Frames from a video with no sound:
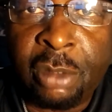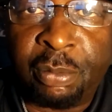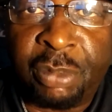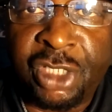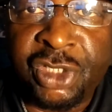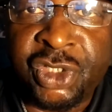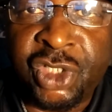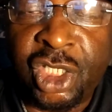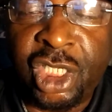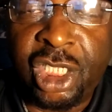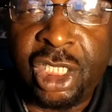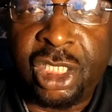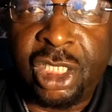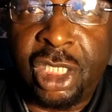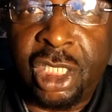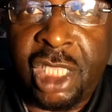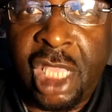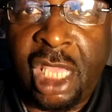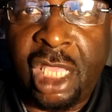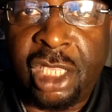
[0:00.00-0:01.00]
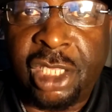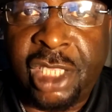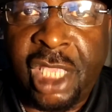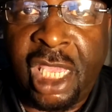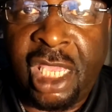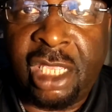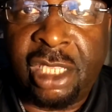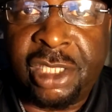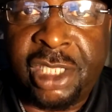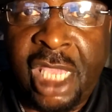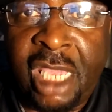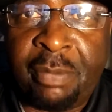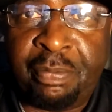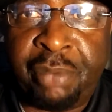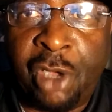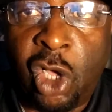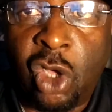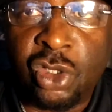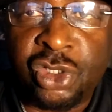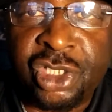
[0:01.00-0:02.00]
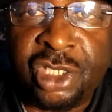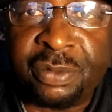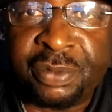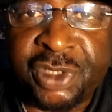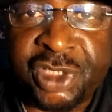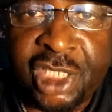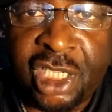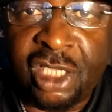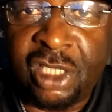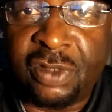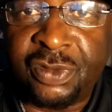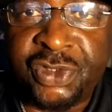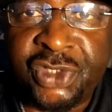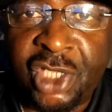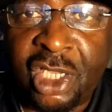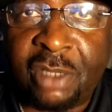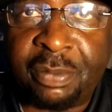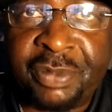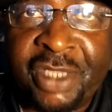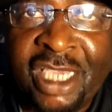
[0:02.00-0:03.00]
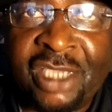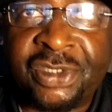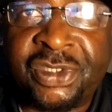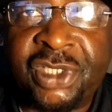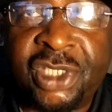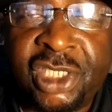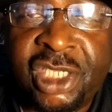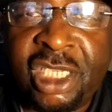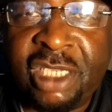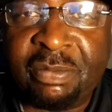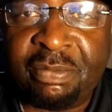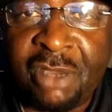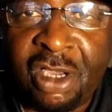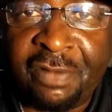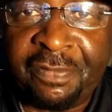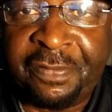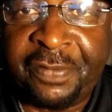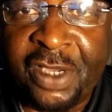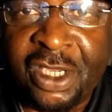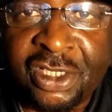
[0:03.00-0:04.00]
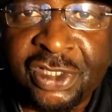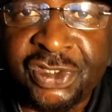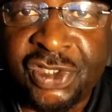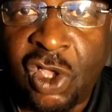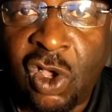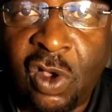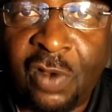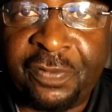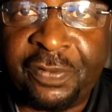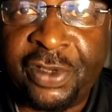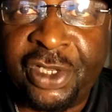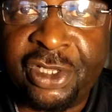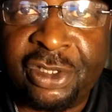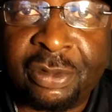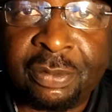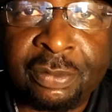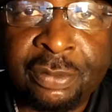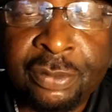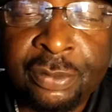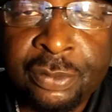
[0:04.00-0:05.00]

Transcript: But see, they bulk themselves up. That's to keep motherfuckers off of them.